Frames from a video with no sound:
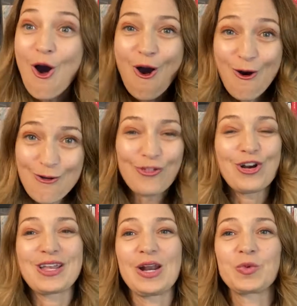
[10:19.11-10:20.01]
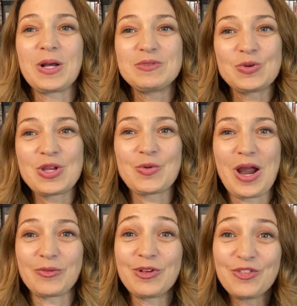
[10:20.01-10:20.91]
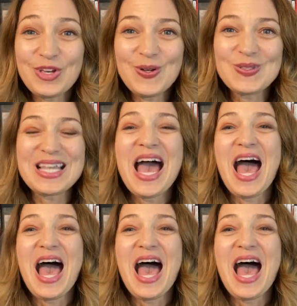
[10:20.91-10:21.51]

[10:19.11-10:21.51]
over again when I'm doing grant reviews,